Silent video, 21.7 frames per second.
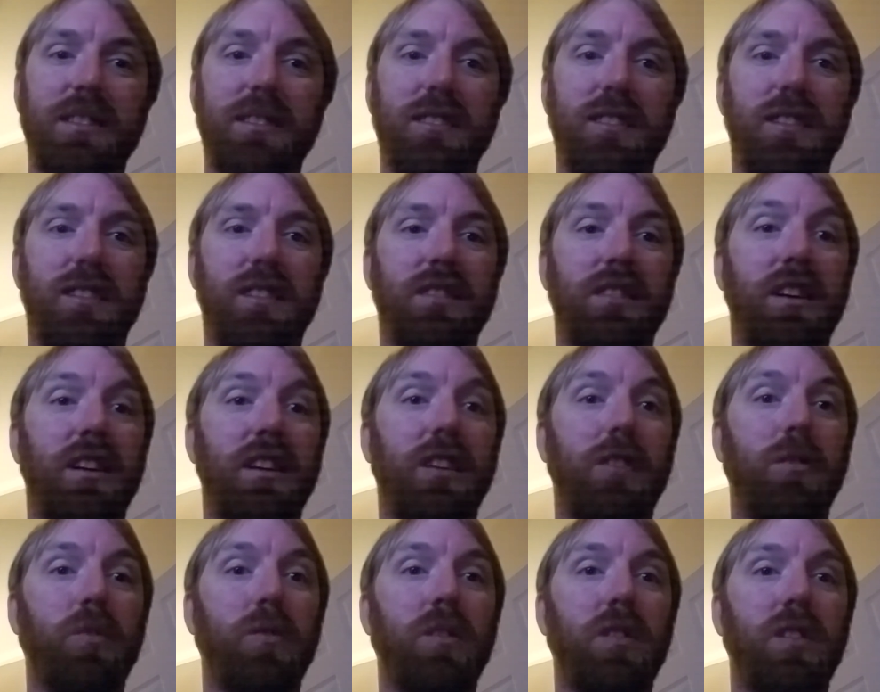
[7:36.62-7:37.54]
A lot of
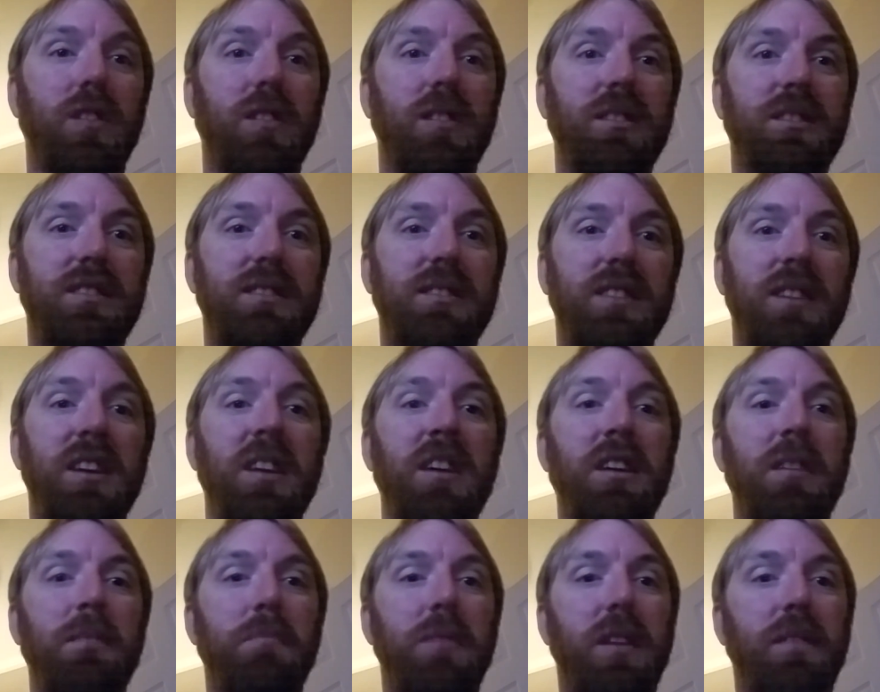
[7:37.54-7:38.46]
cool artists,
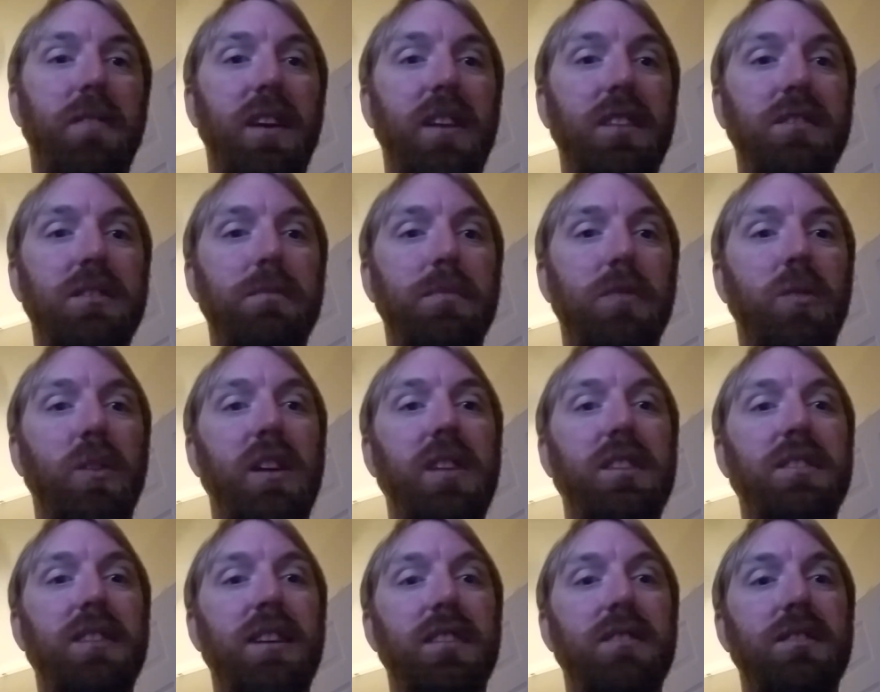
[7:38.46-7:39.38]
but I've had some
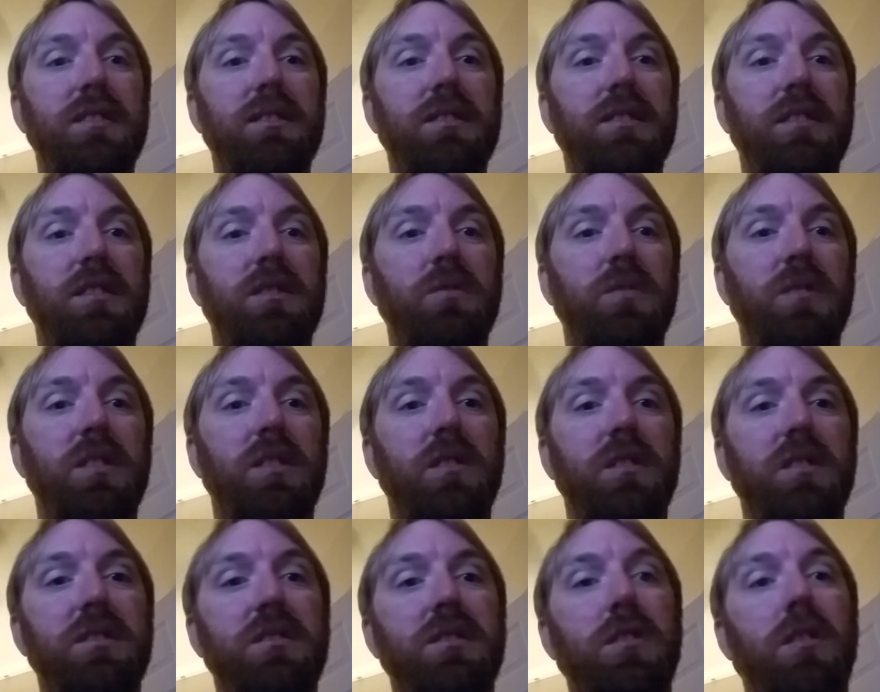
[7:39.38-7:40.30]
great Texas country
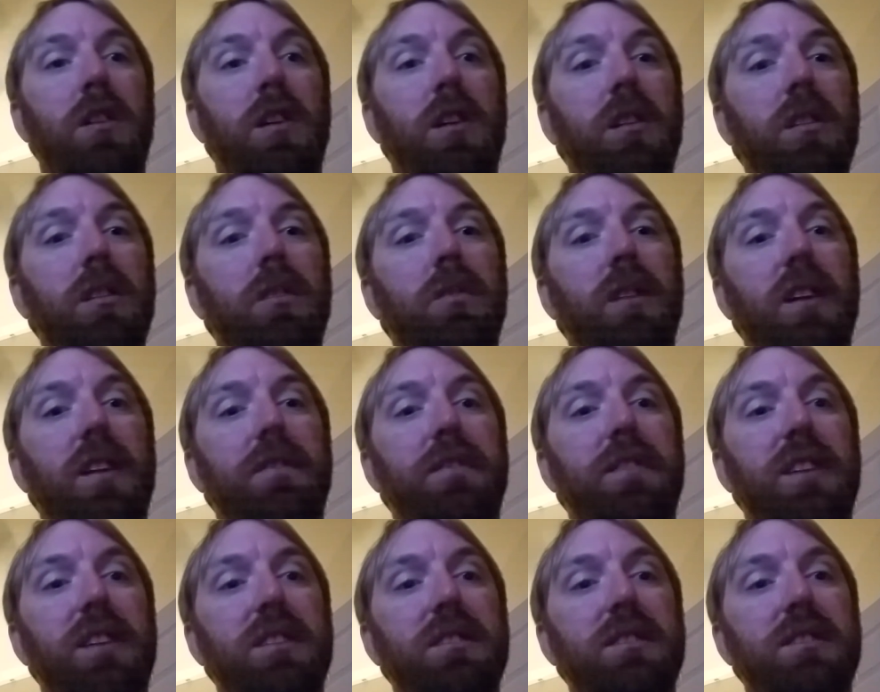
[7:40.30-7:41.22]
artists autograph
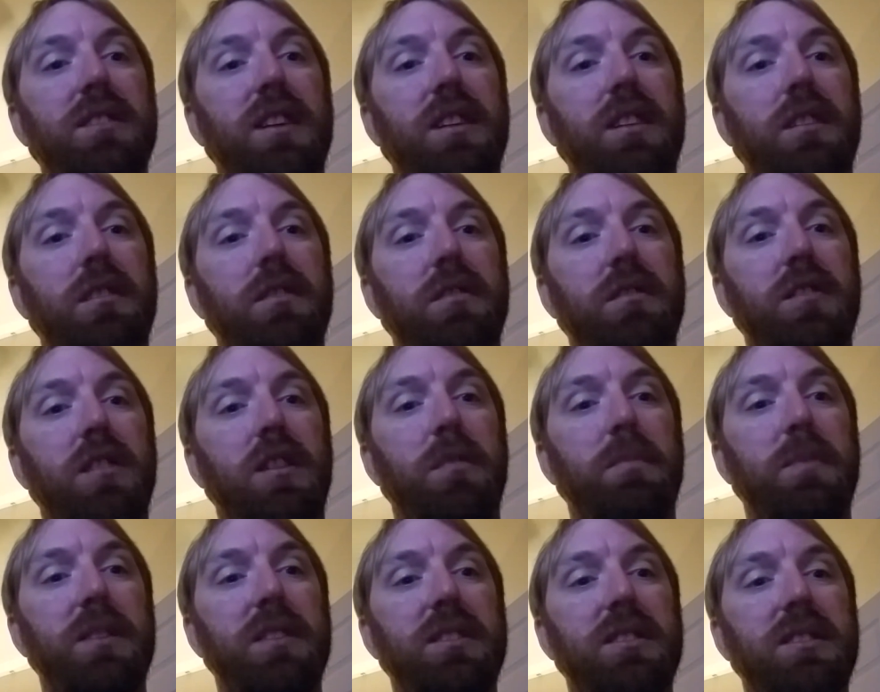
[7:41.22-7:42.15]
the inside of the
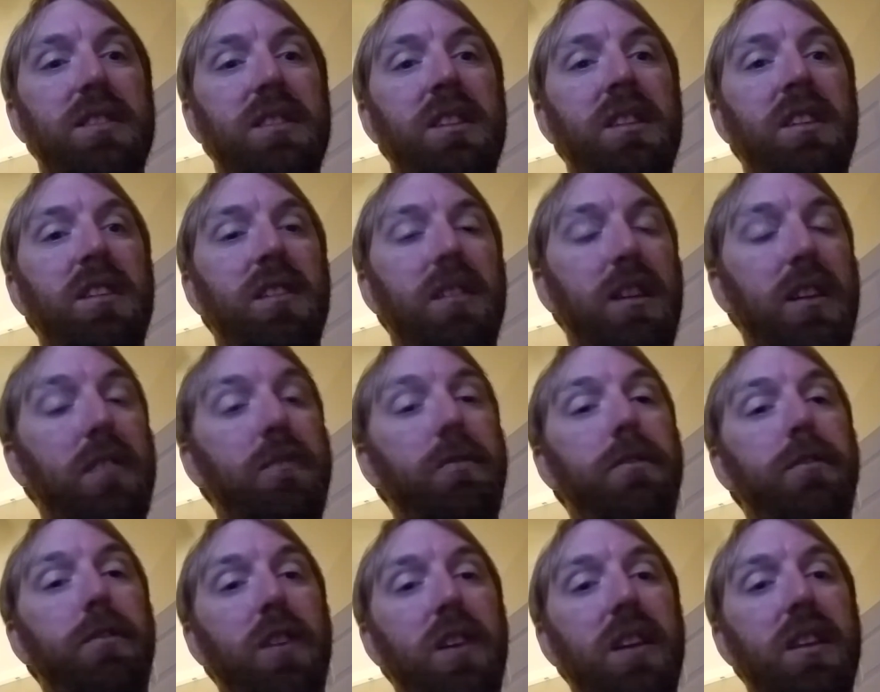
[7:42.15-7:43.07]
Thomas, and
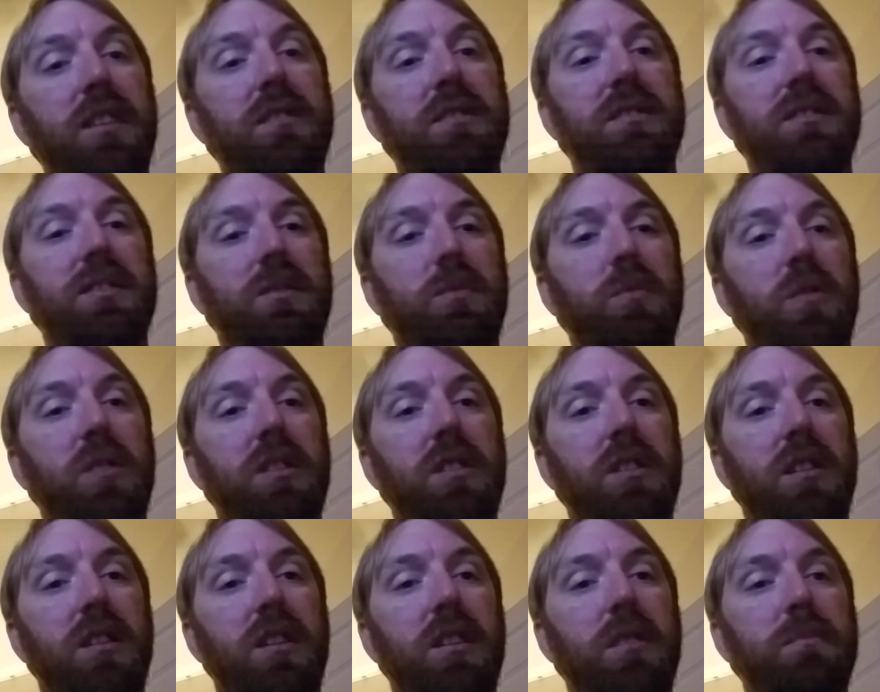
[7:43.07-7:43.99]
friends and
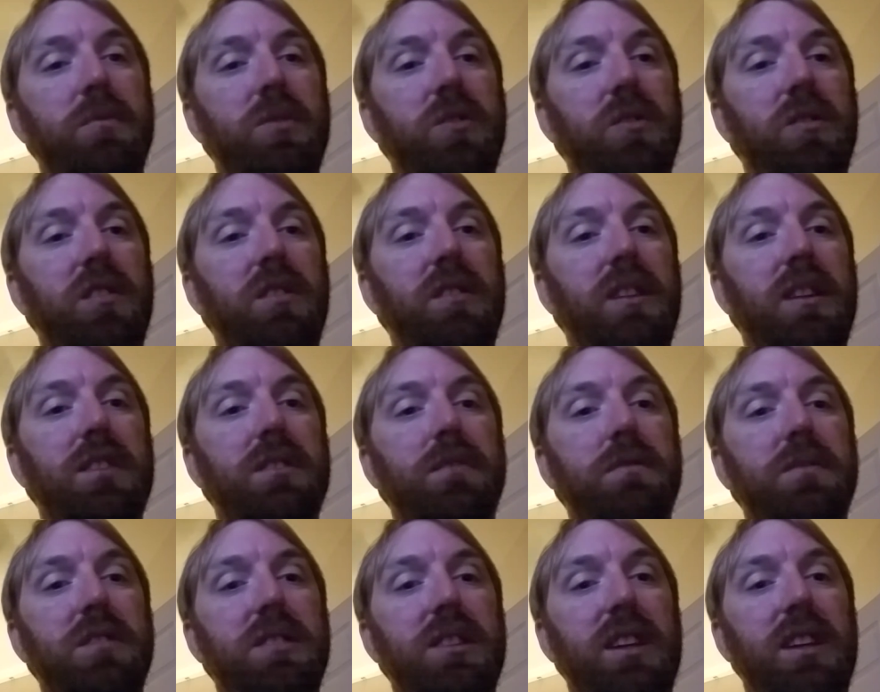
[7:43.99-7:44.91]
whatnot. I'm sure you guys
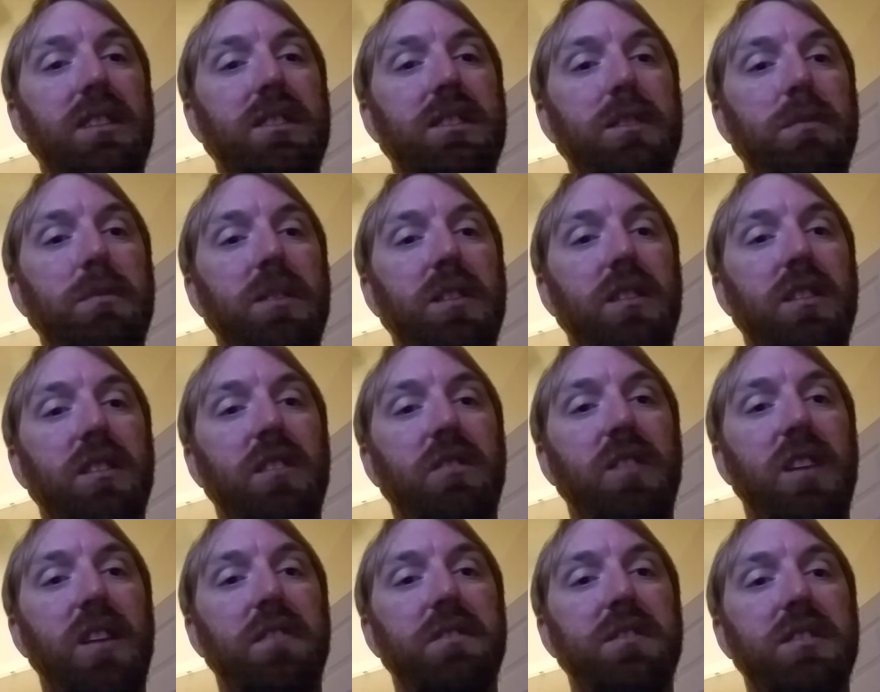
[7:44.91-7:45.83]
have seen some of the
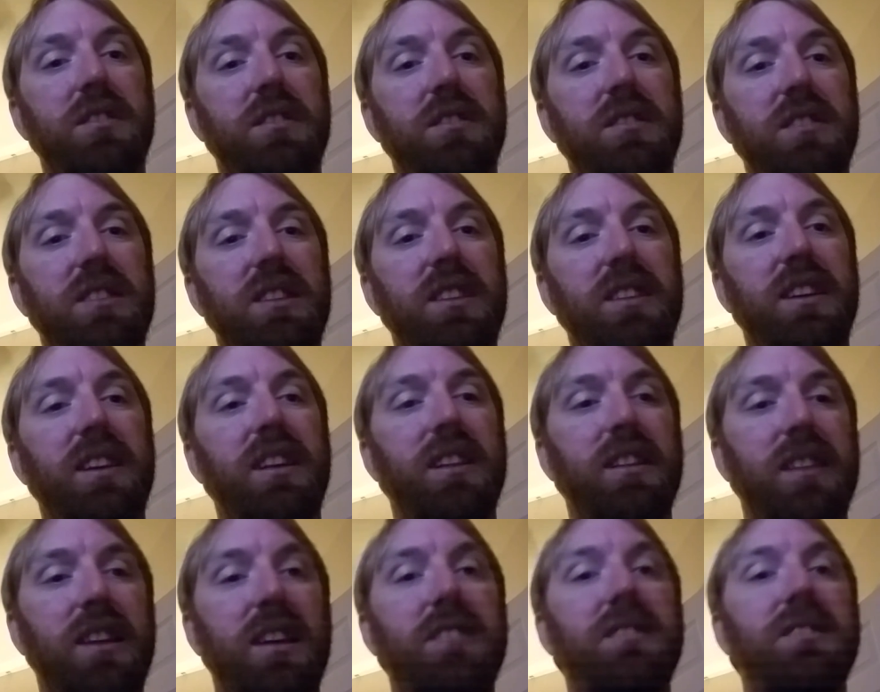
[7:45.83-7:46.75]
autographs on the ceiling,
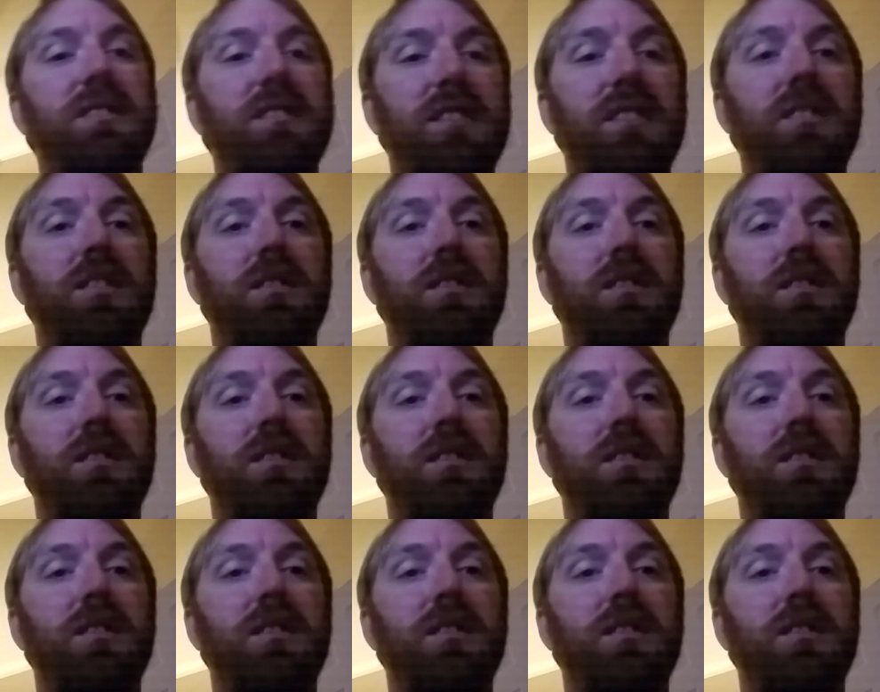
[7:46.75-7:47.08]
and that's